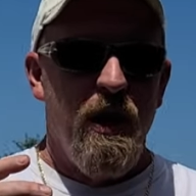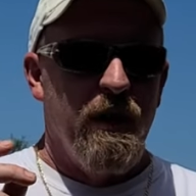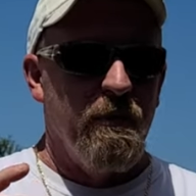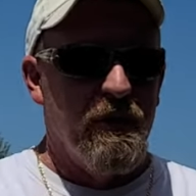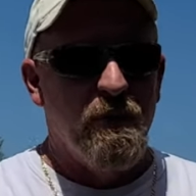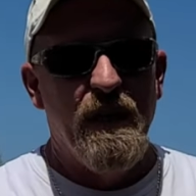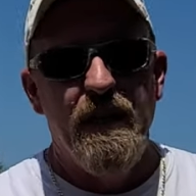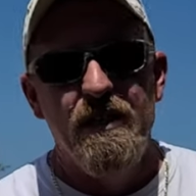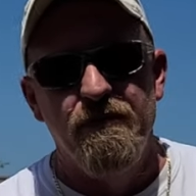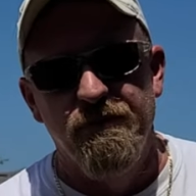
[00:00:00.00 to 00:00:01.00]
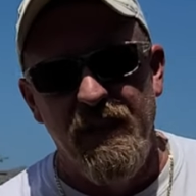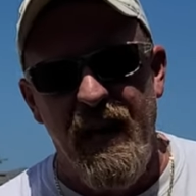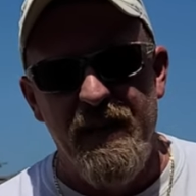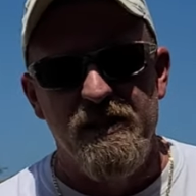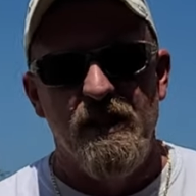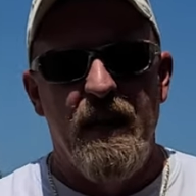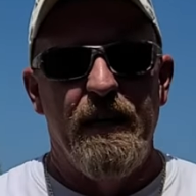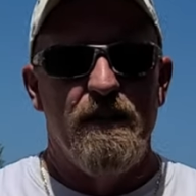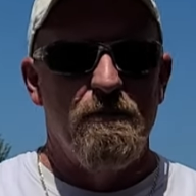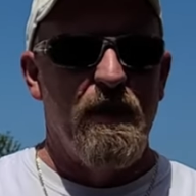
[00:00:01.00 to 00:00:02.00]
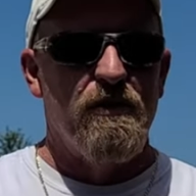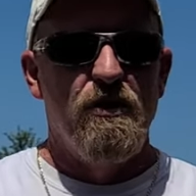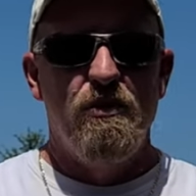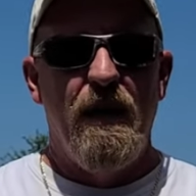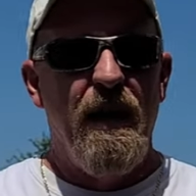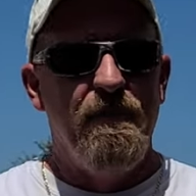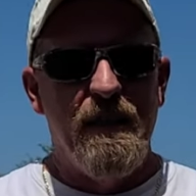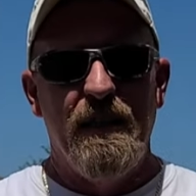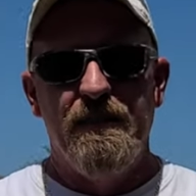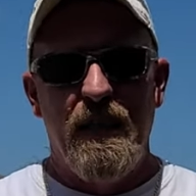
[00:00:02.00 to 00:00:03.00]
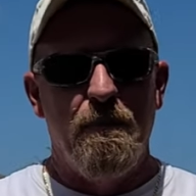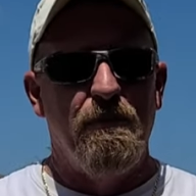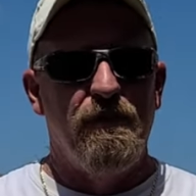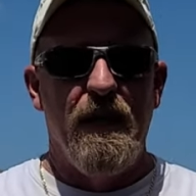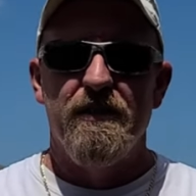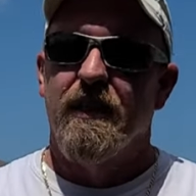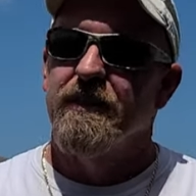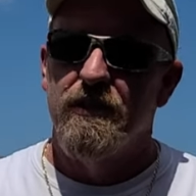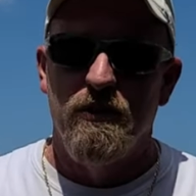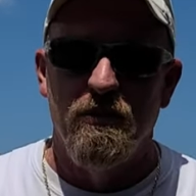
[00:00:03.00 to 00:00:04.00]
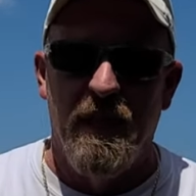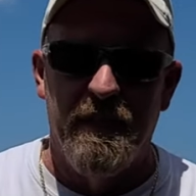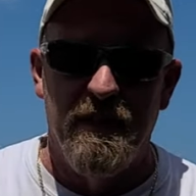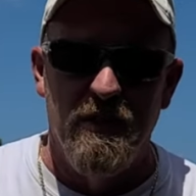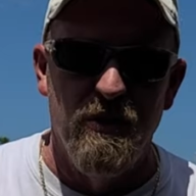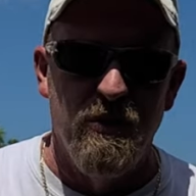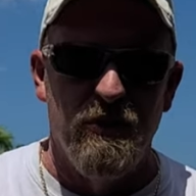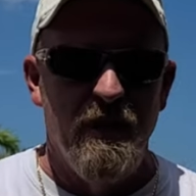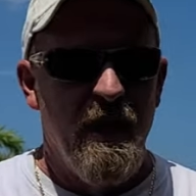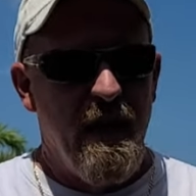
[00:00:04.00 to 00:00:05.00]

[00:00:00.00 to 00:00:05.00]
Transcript: Number three is flashlights. Make sure that you have any type of flashlight that you like to use.